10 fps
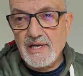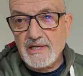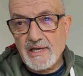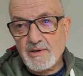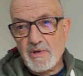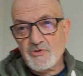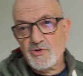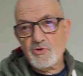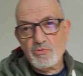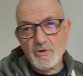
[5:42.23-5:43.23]
Now, most of
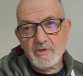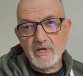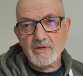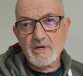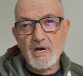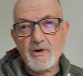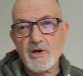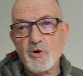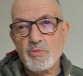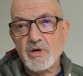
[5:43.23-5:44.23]
you probably know the current
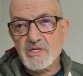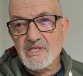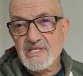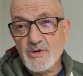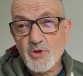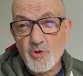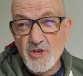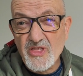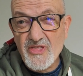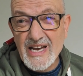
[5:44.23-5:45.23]
gold price is nearer
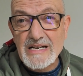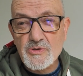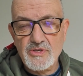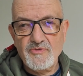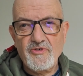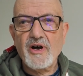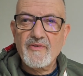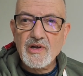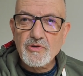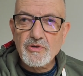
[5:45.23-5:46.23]

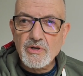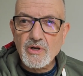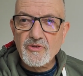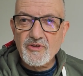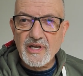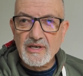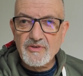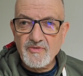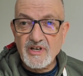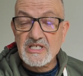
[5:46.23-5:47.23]
$3,500 an ounce.
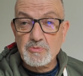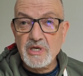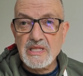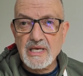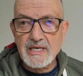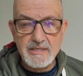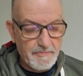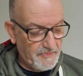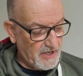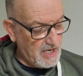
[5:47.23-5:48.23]
In fact, it's been that.
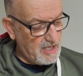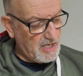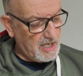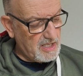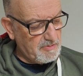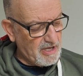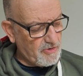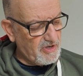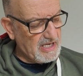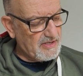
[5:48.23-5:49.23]
It's about
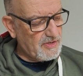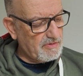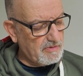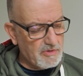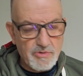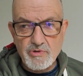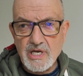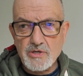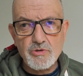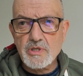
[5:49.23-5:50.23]

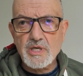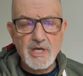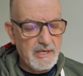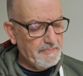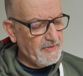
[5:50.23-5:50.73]
$3,300 today.